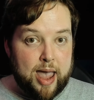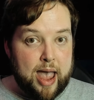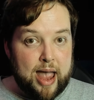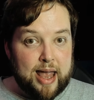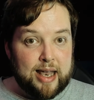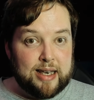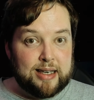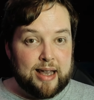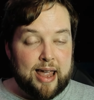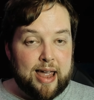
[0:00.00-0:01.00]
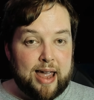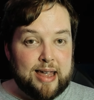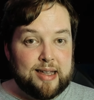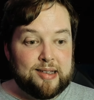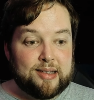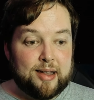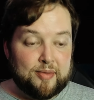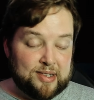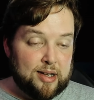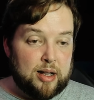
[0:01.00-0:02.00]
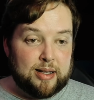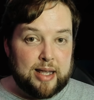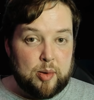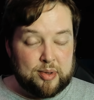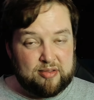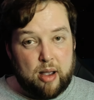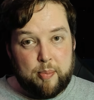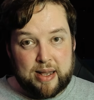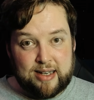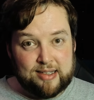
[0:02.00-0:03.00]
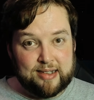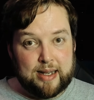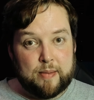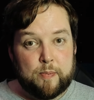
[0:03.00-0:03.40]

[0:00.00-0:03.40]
And as a result, he was dropped by Disney.